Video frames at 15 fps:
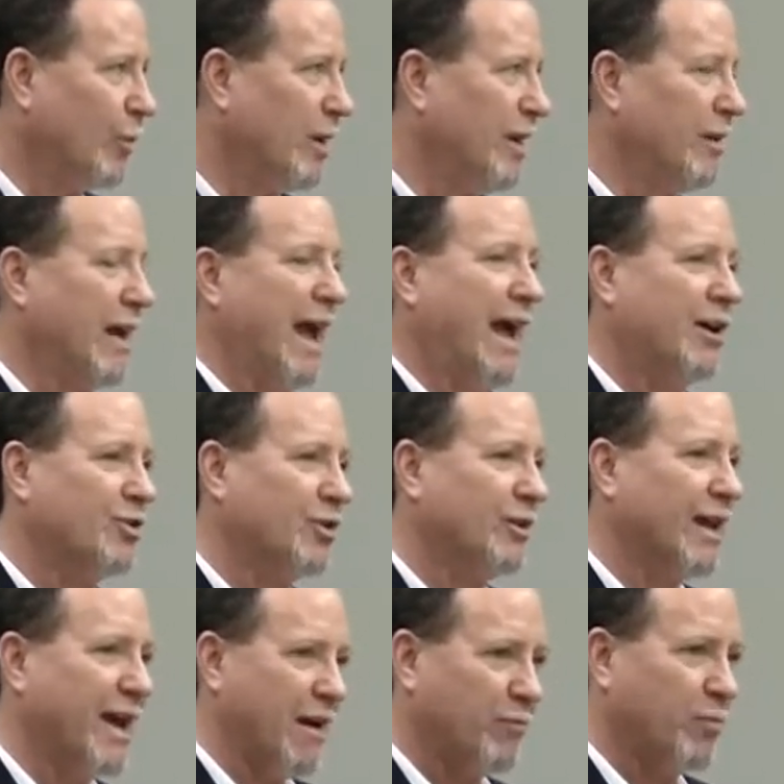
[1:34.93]
We
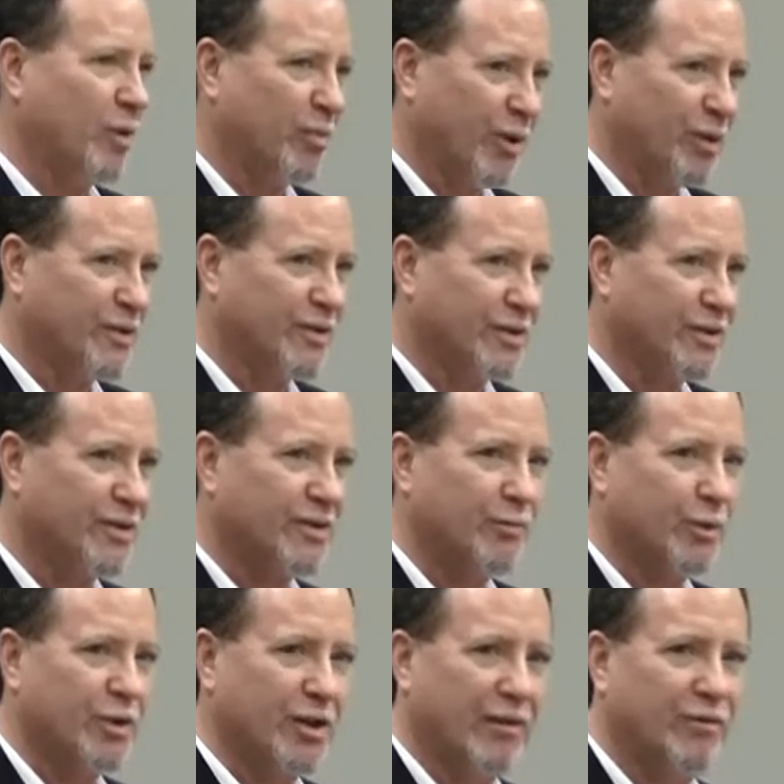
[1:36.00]
actually have proposals,
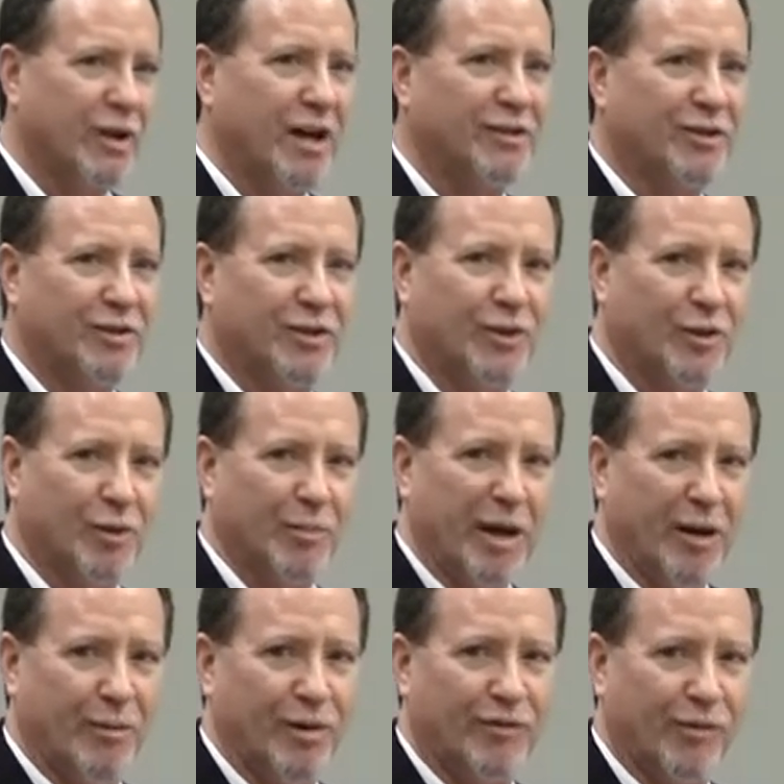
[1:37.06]
which I've talked to you
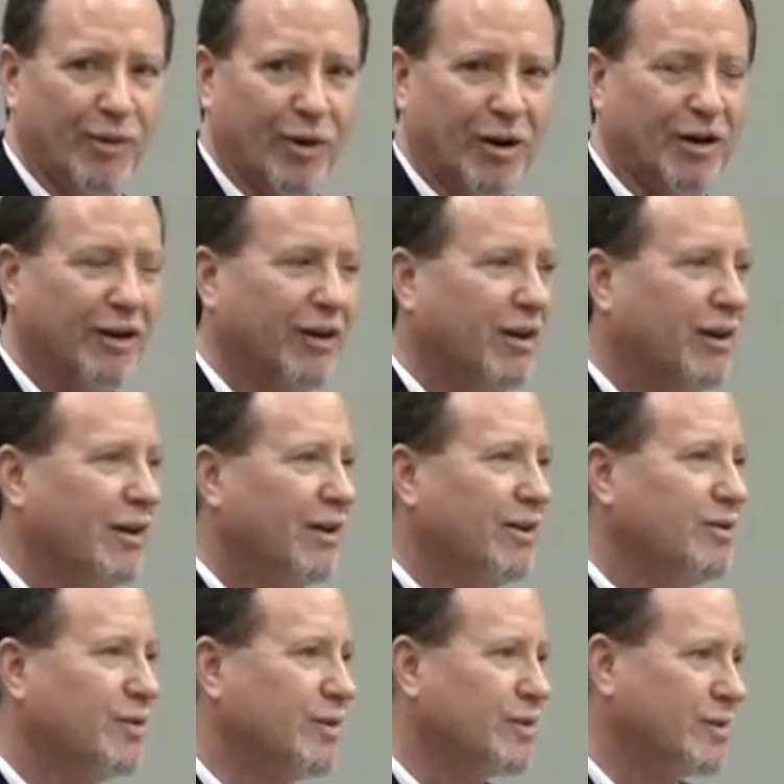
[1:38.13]
about before,
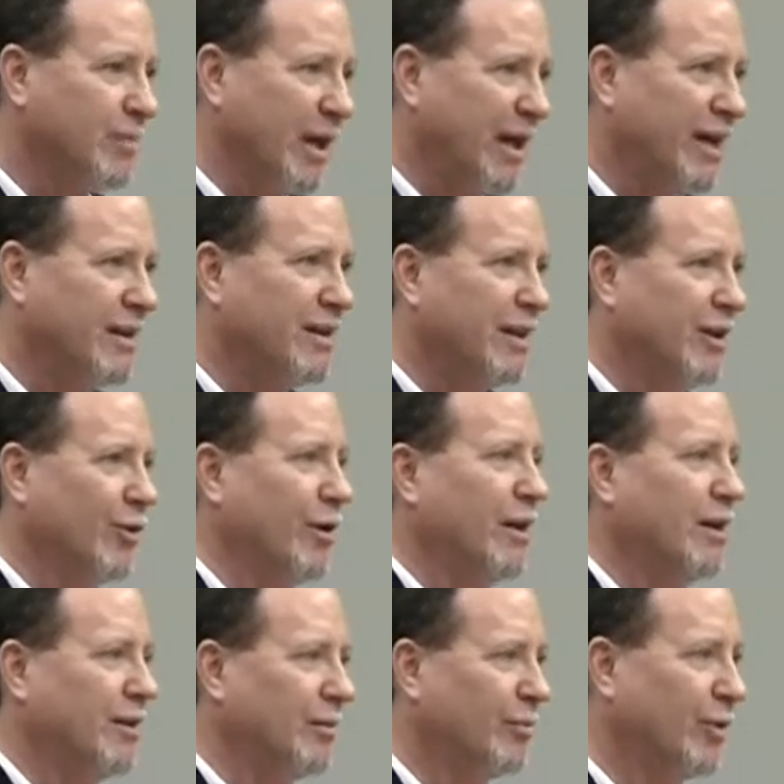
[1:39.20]
to expand
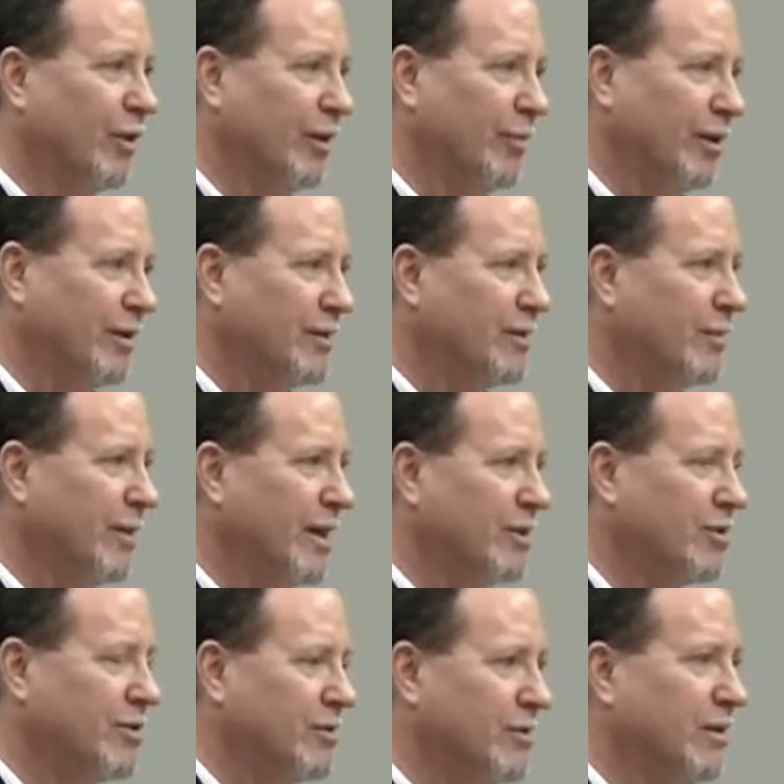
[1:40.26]
integrated employment to make
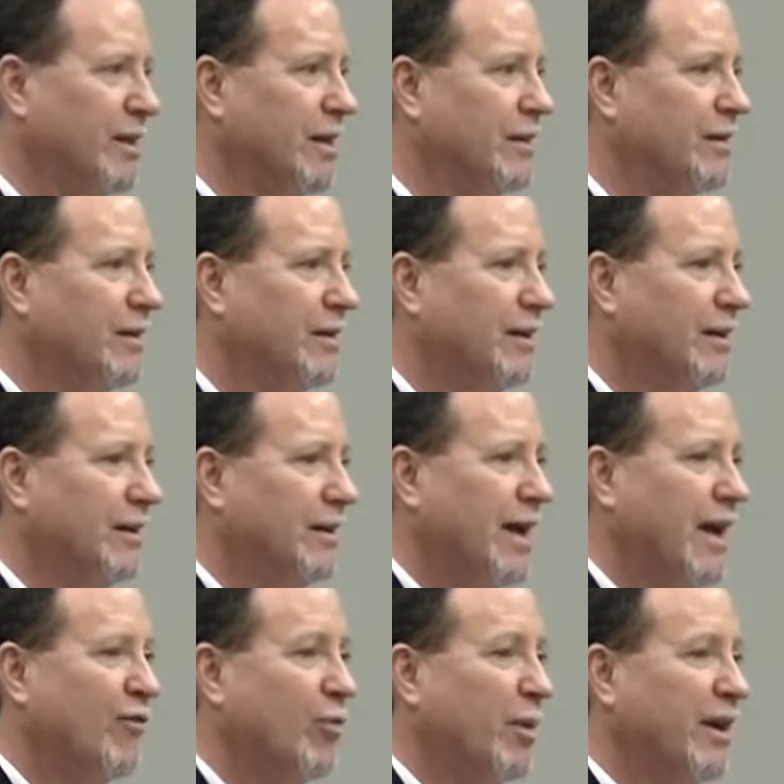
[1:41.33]
sure that
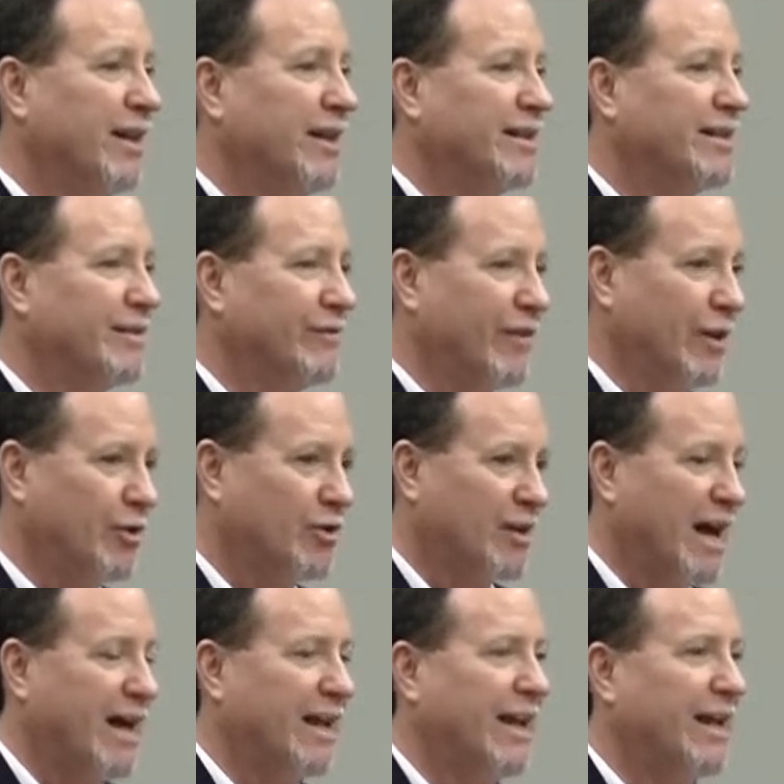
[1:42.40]
everybody gets a fair
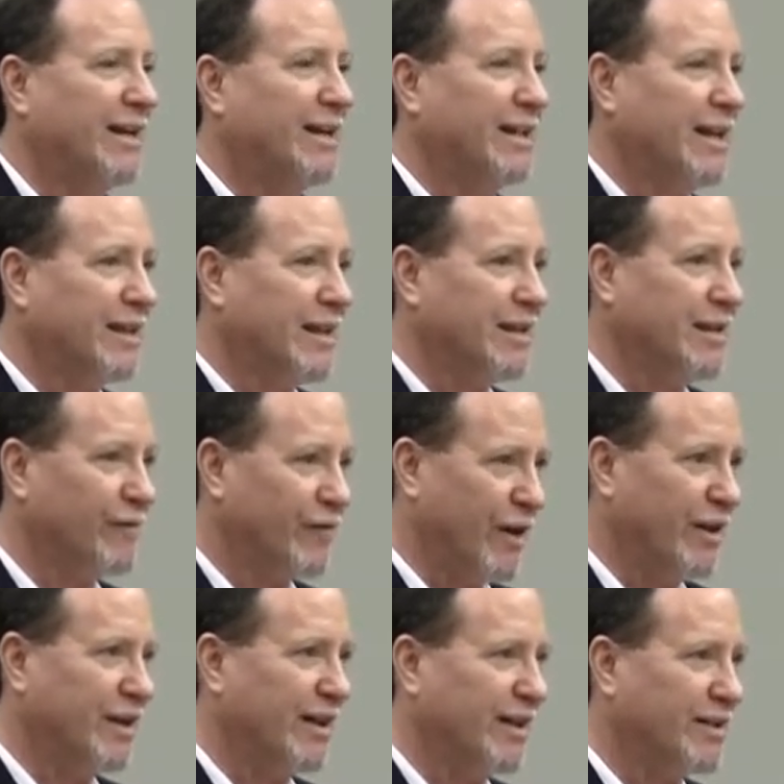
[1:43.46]
shot at it, and that the
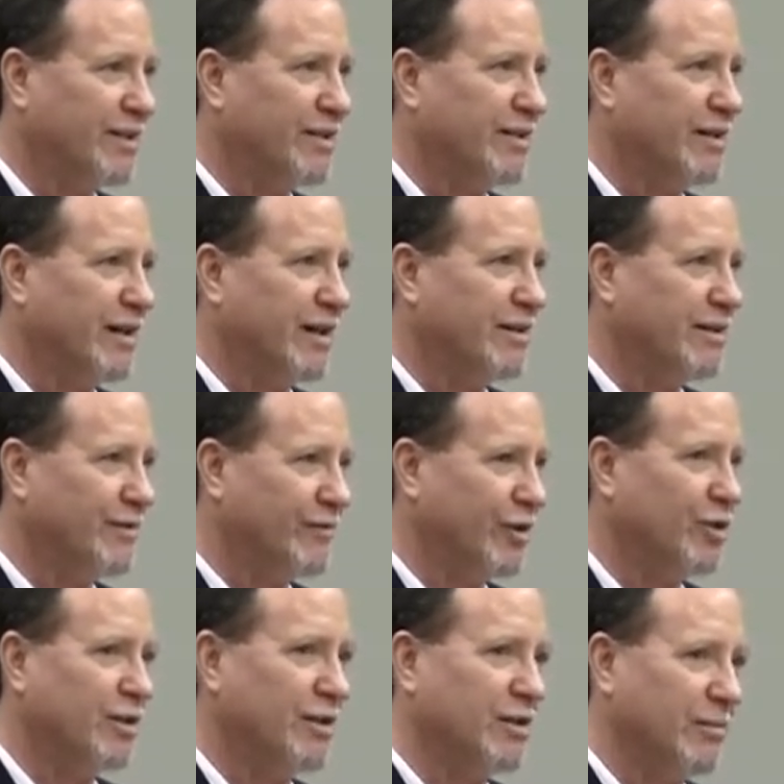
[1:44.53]
funding is
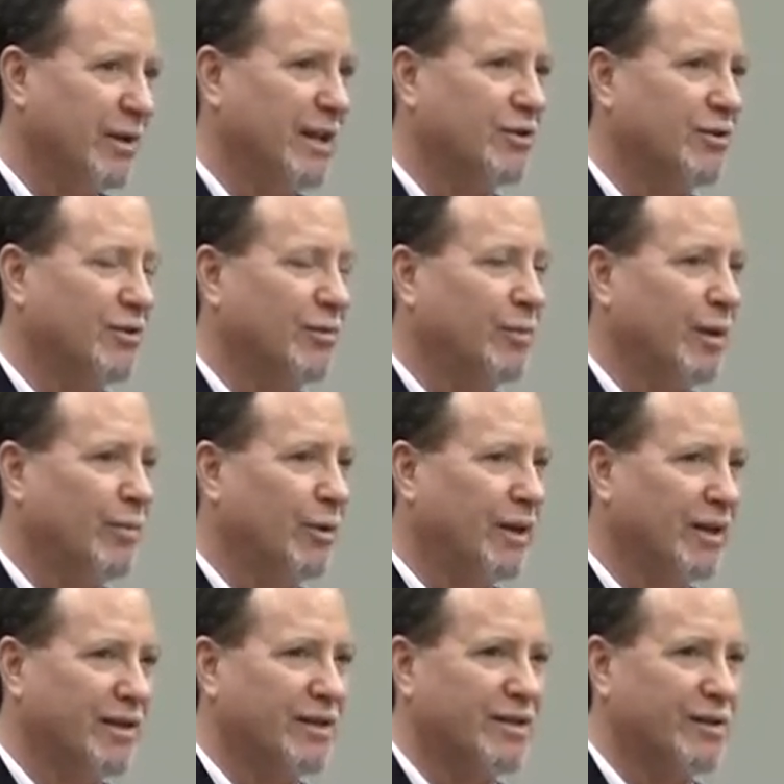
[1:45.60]
sufficient to make sure people
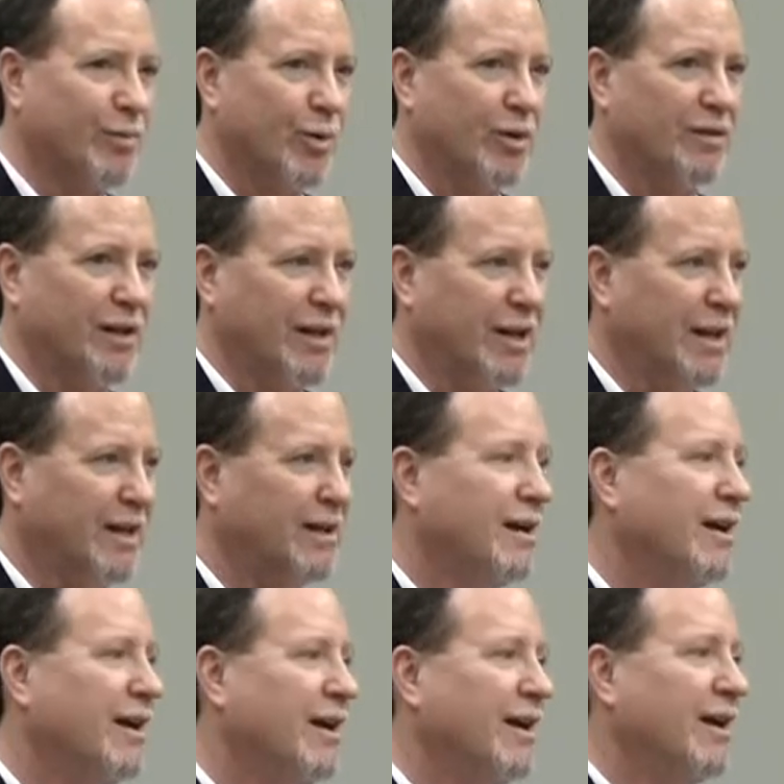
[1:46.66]
get the support they
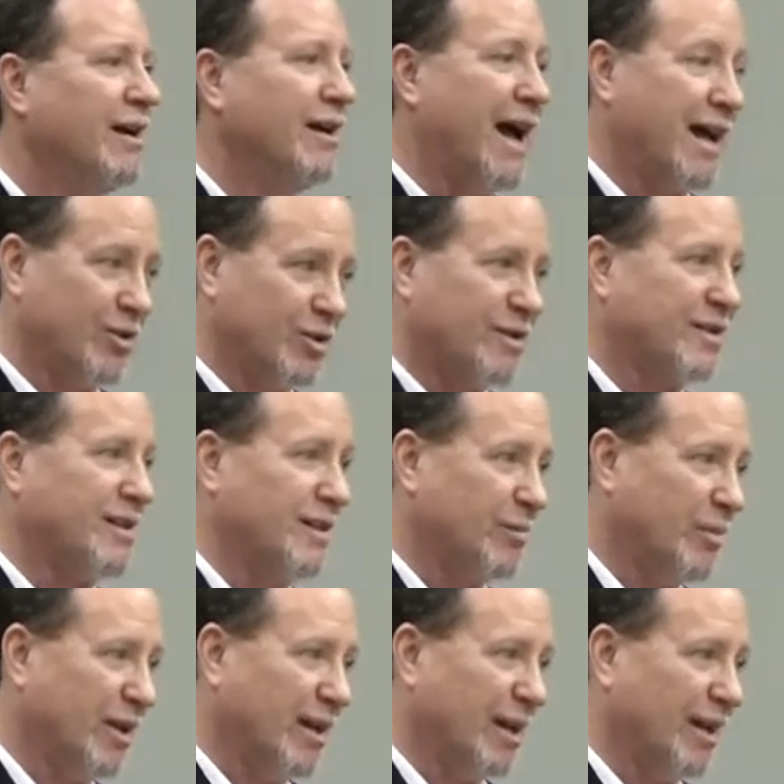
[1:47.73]
need, not just at
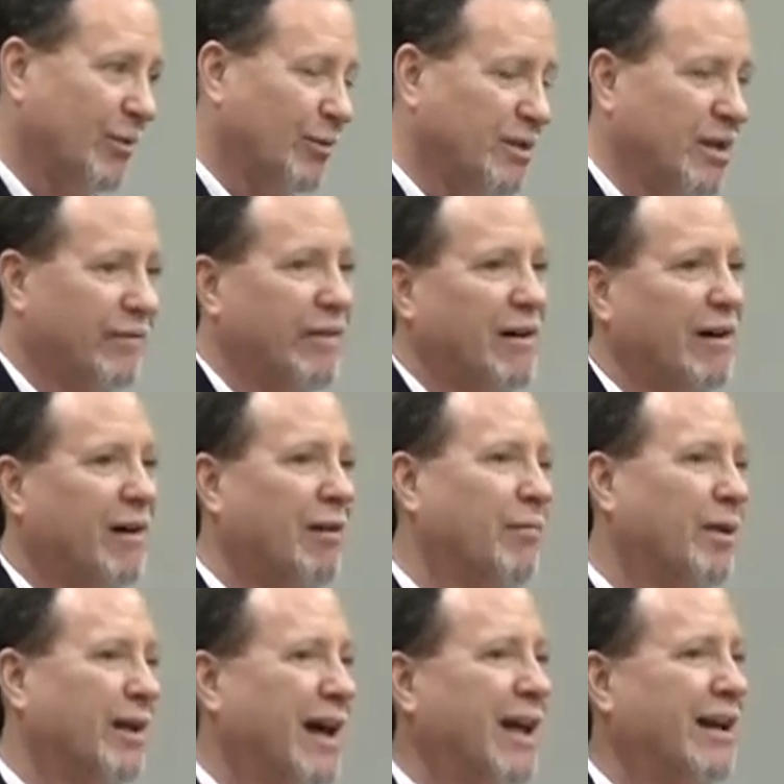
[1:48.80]
the beginning with
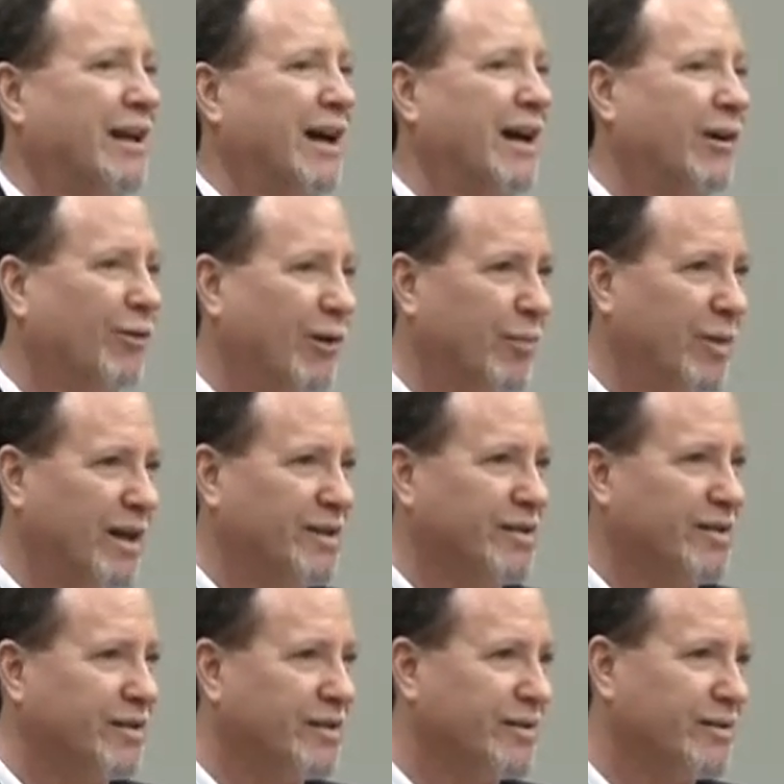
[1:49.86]
DBR, but on an ongoing
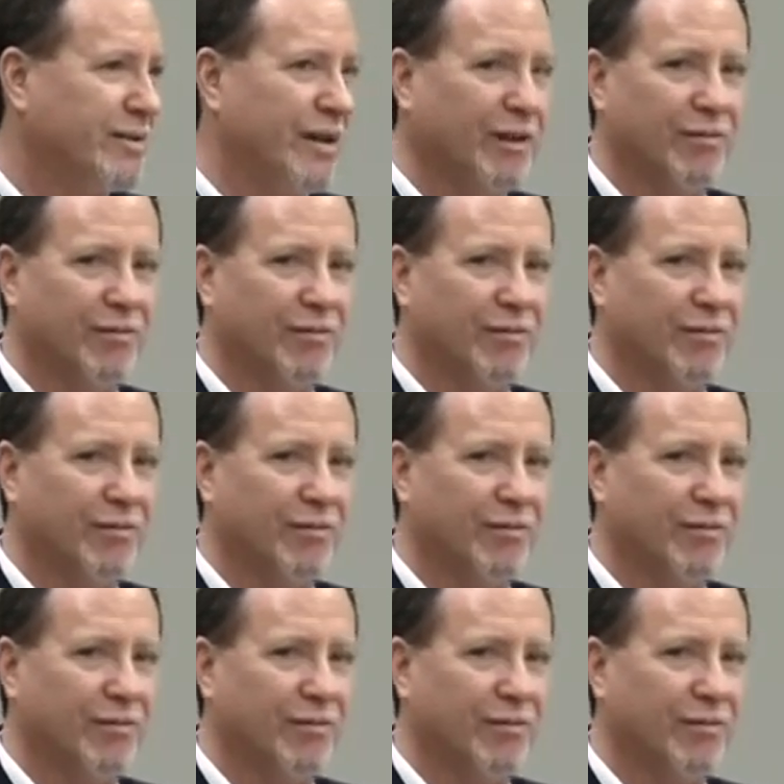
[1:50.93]
basis.